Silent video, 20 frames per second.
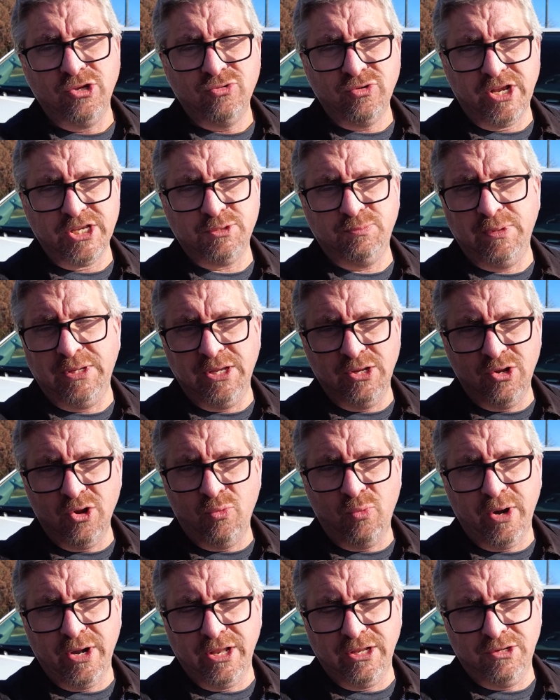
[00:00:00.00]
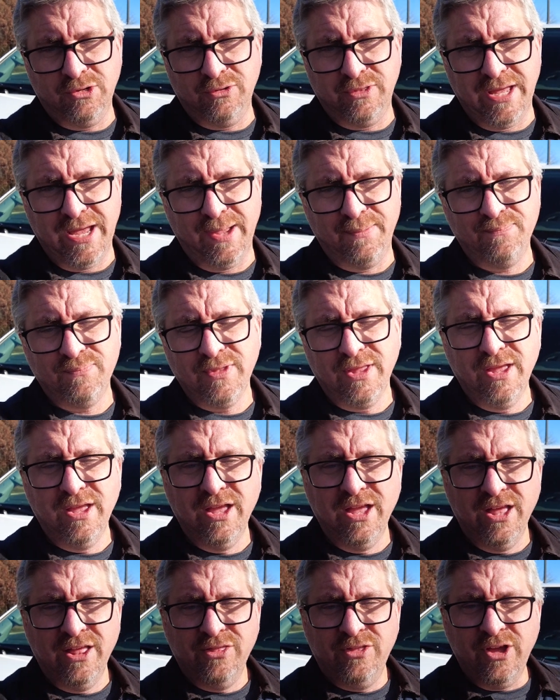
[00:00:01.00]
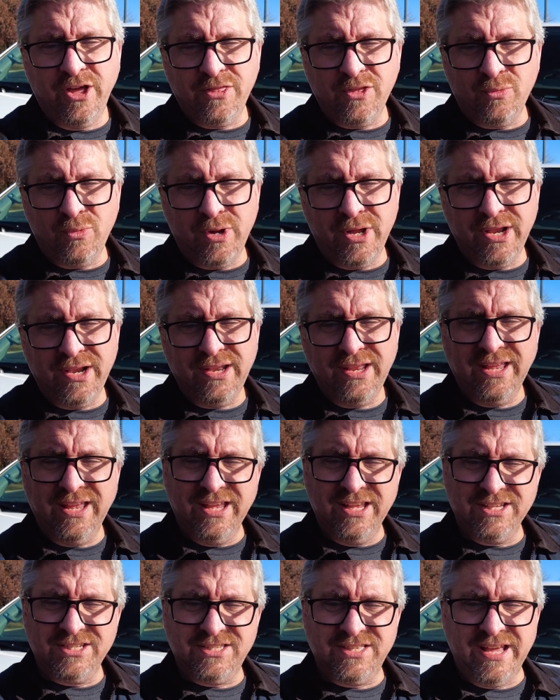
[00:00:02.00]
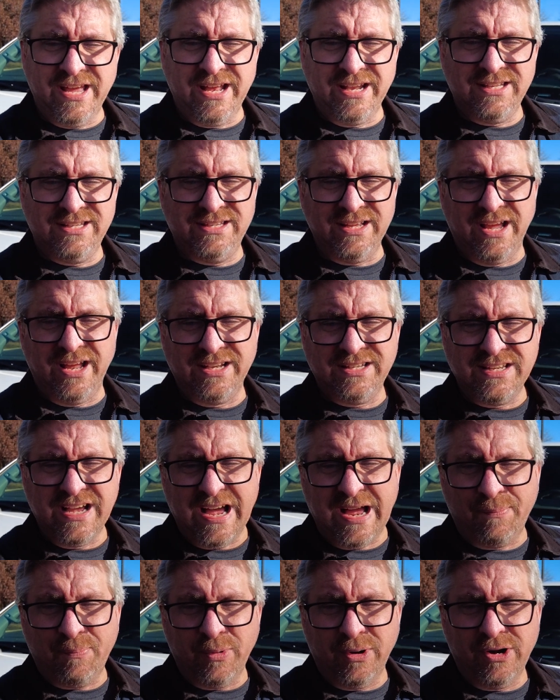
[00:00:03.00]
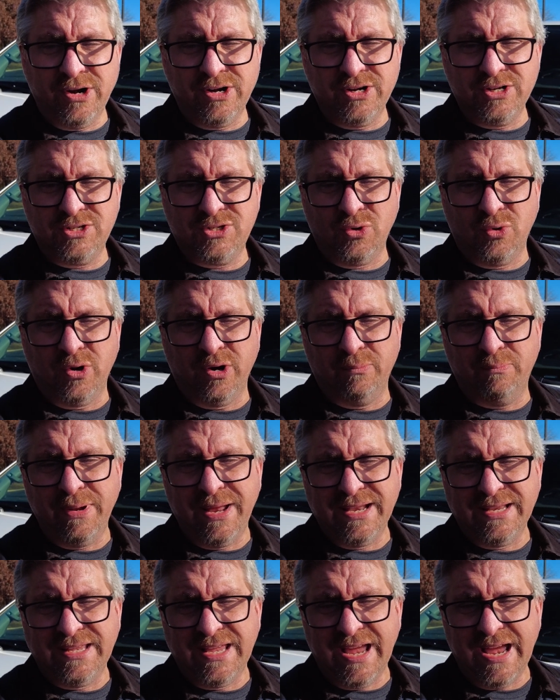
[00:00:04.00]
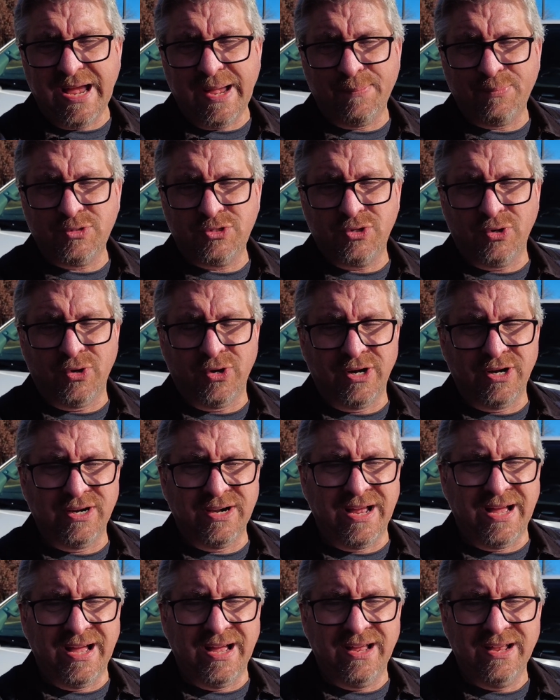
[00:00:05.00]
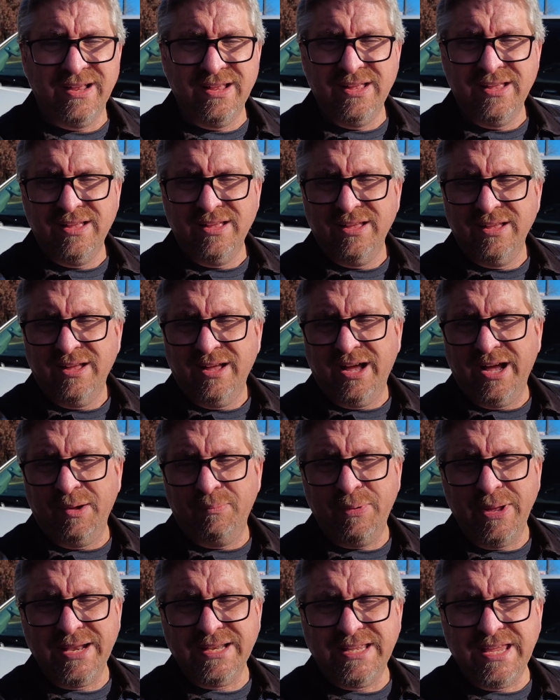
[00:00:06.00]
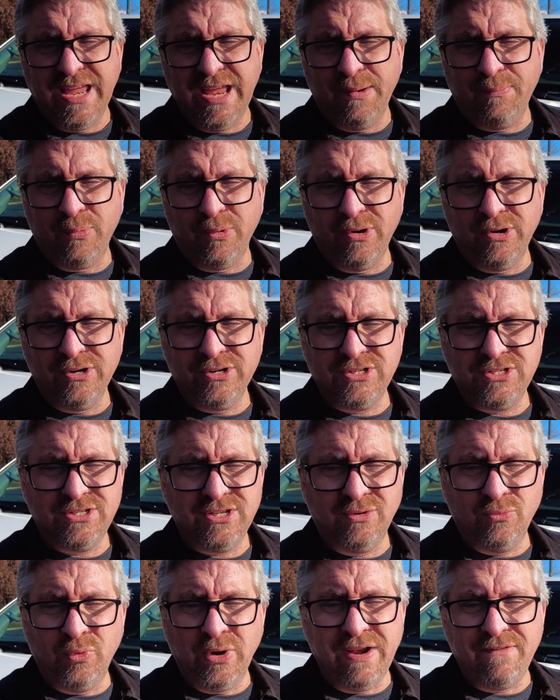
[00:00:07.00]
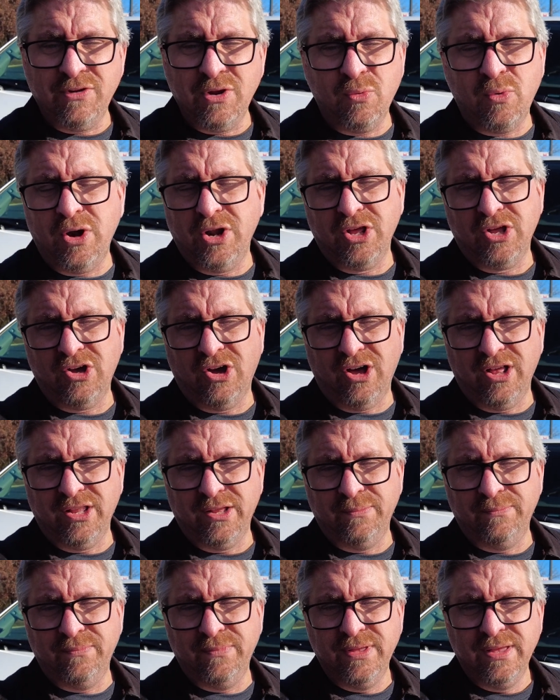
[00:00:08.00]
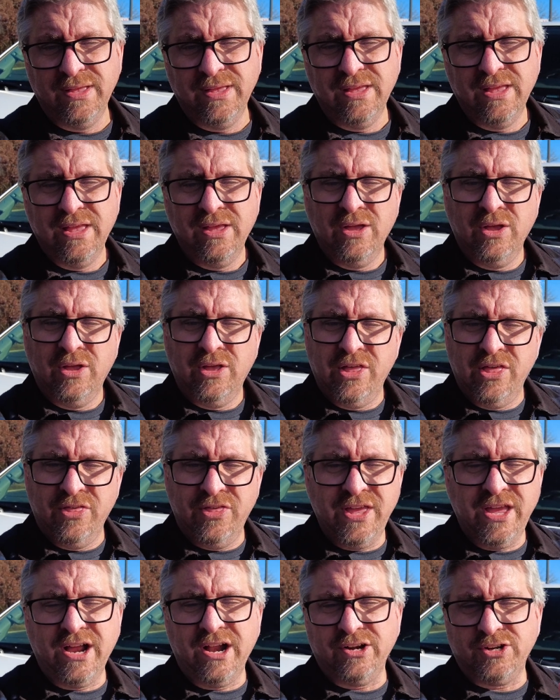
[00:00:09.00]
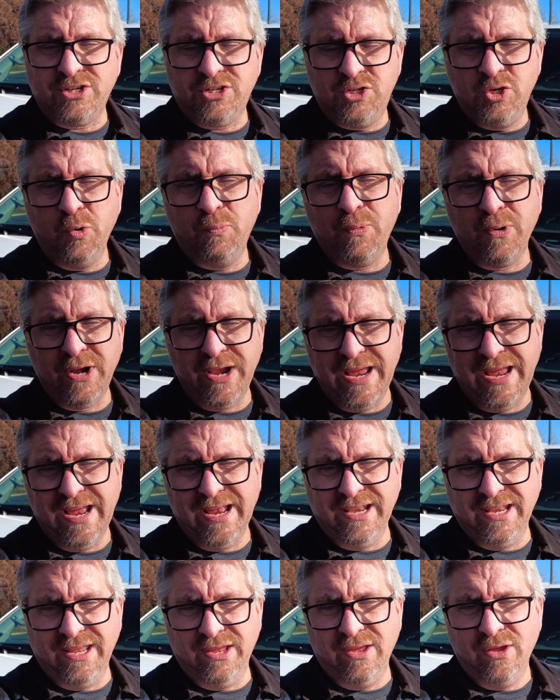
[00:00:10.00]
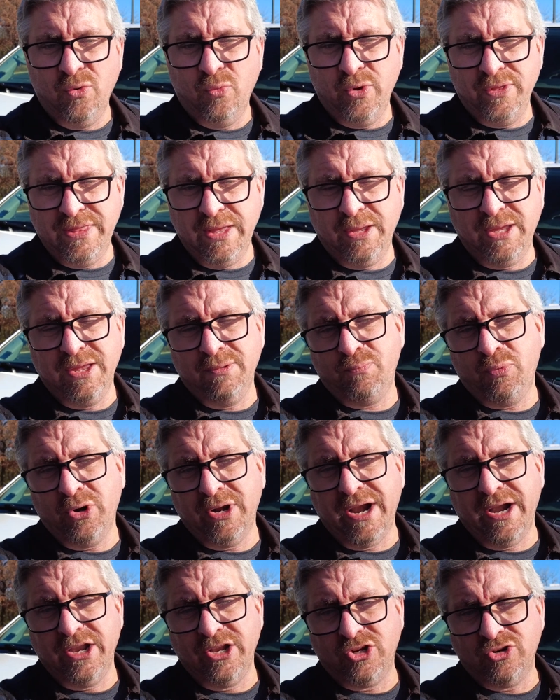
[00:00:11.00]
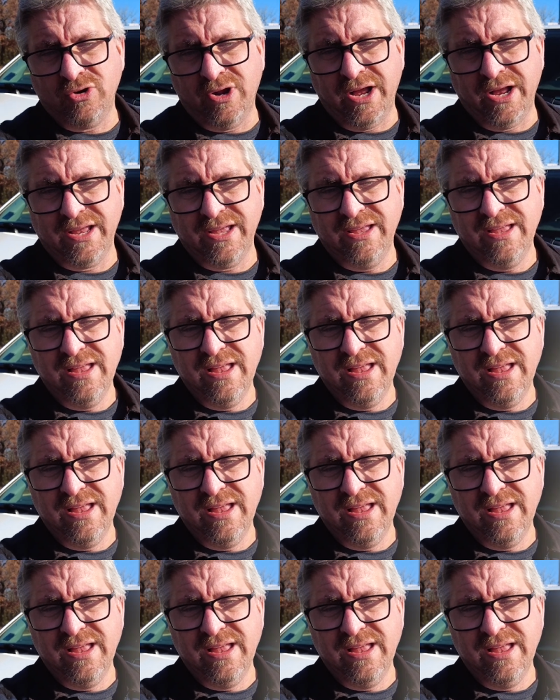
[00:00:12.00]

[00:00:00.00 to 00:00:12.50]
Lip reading: Trust me, you don't want to do that. The other one is that toppers or bed caps or bed campers, whatever you want to call them, they are super handy when they get put on a truck.